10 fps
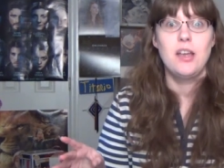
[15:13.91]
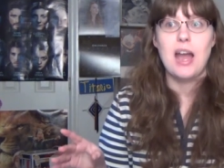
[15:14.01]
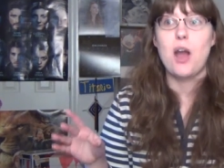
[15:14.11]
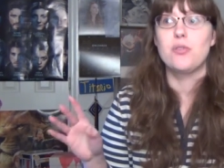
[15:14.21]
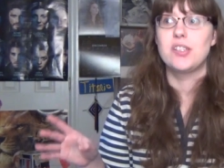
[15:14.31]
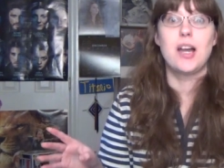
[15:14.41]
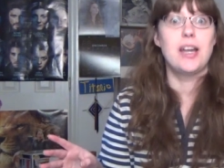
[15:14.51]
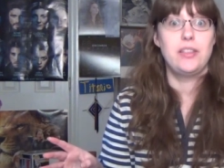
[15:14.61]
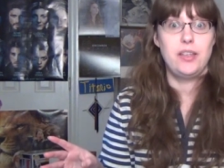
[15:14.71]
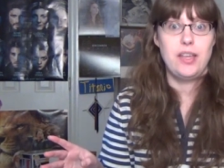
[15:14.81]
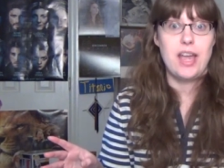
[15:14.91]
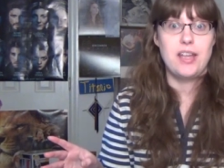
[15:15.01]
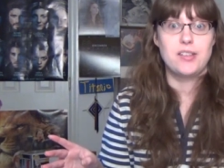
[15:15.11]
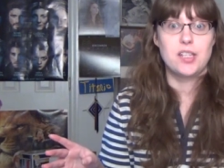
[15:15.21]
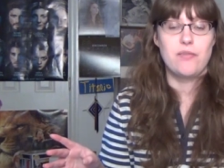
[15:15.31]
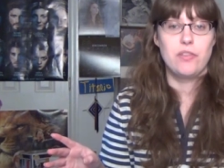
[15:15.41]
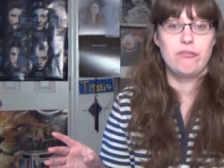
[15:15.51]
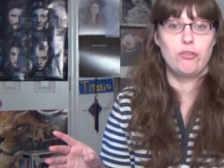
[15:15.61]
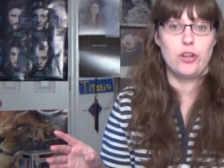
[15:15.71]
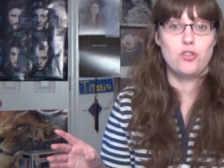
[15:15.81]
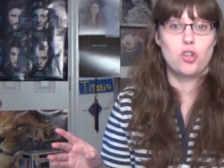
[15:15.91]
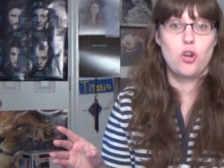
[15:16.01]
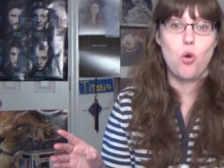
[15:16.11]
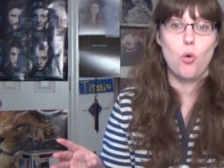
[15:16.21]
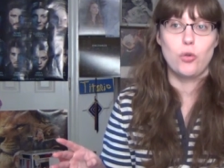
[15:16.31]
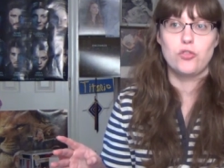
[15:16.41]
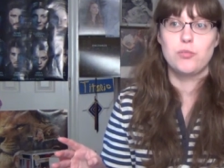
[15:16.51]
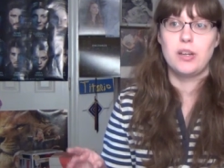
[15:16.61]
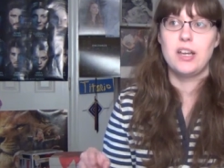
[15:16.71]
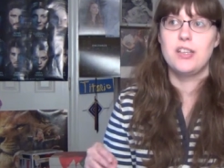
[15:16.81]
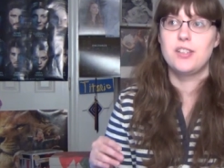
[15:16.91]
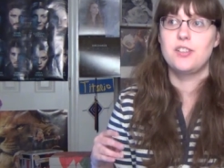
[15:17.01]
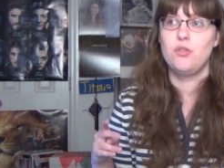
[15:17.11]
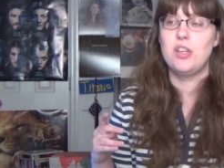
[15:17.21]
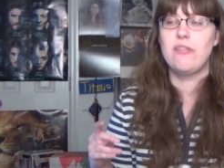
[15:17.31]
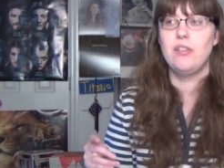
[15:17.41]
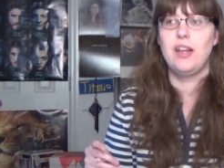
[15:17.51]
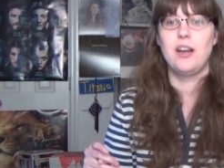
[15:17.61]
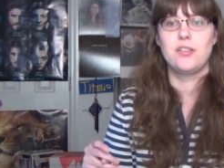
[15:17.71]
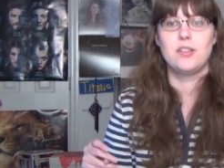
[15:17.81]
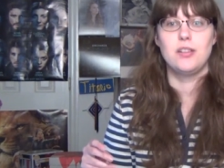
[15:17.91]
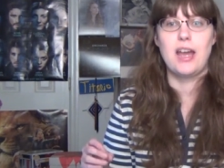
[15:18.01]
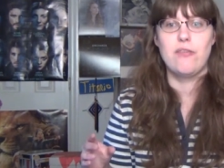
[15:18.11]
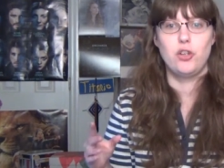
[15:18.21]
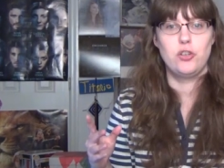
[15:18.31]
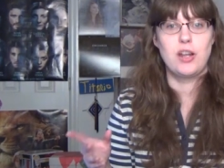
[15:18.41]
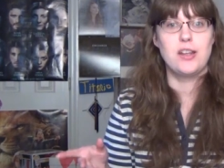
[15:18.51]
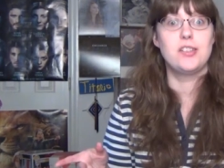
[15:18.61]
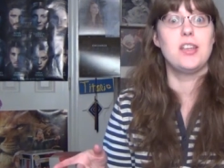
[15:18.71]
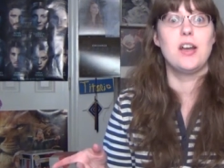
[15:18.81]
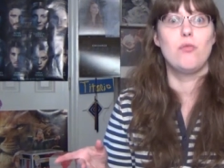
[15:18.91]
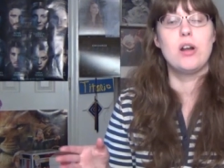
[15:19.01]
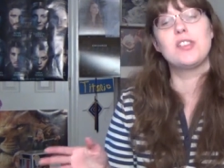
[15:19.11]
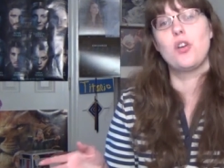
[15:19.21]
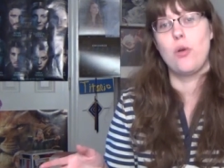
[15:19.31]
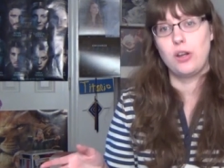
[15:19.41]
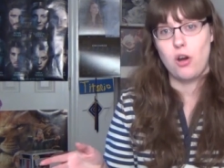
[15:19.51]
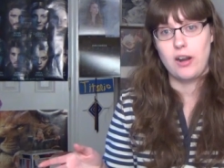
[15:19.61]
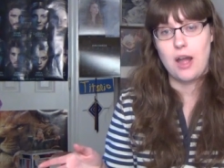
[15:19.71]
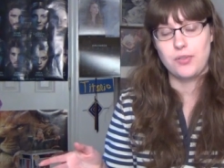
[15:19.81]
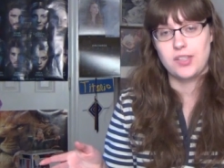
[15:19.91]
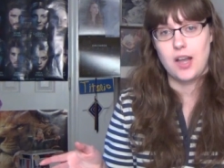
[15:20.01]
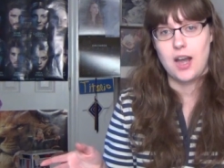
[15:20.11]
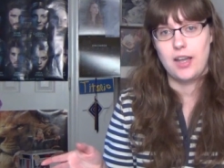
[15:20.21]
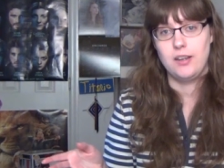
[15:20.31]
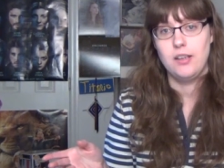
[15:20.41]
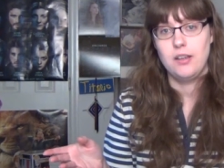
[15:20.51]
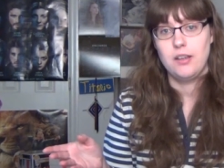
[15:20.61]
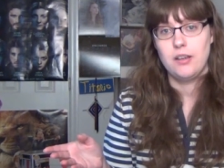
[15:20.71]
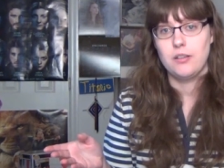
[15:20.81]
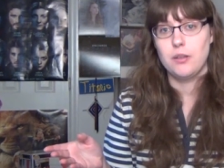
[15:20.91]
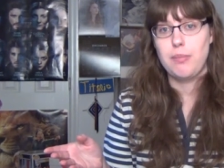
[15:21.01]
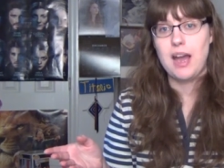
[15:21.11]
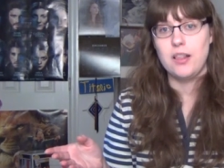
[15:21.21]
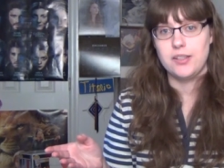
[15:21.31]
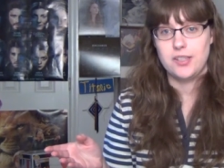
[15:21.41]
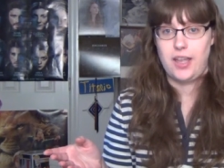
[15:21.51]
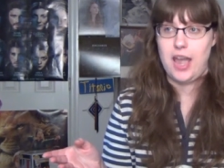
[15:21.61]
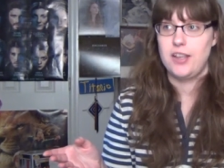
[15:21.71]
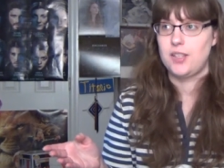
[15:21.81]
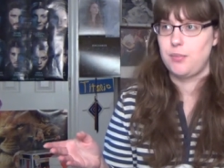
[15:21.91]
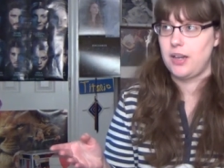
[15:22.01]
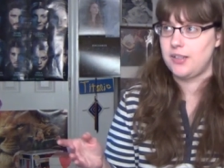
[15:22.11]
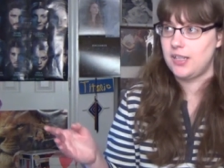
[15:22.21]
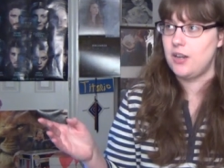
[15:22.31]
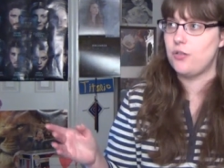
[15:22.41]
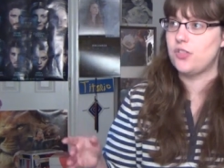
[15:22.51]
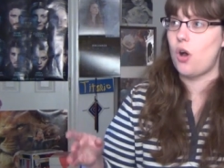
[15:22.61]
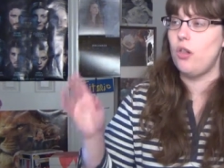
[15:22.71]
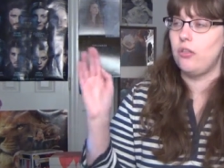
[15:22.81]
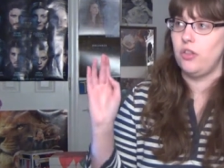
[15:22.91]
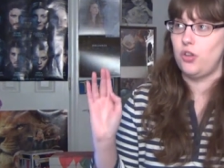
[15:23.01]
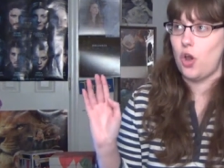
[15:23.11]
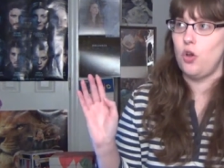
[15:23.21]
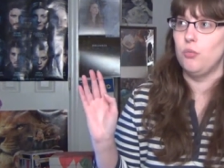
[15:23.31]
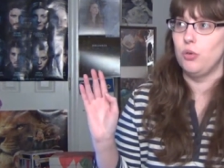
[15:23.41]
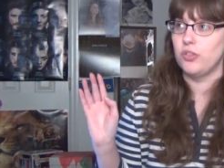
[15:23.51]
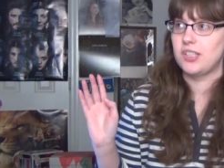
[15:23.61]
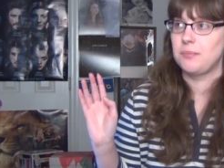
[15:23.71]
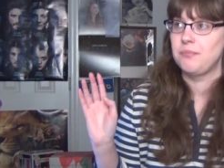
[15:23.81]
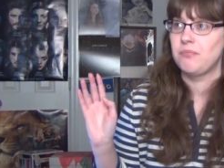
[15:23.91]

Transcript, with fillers: outside the gates of the French court, because you definitely got to have a good idea what's going on outside the palace gates, because here's all of the nobles,